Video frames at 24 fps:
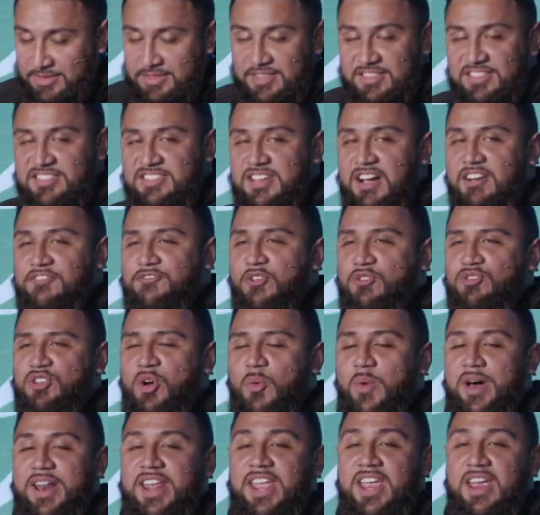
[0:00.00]
These young folk
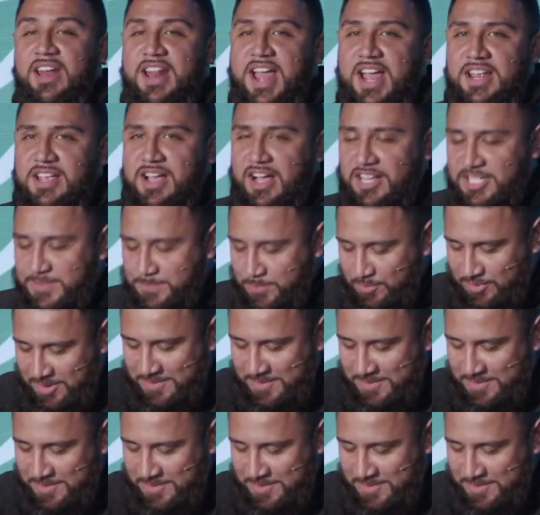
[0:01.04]
don't want to hear that gospel.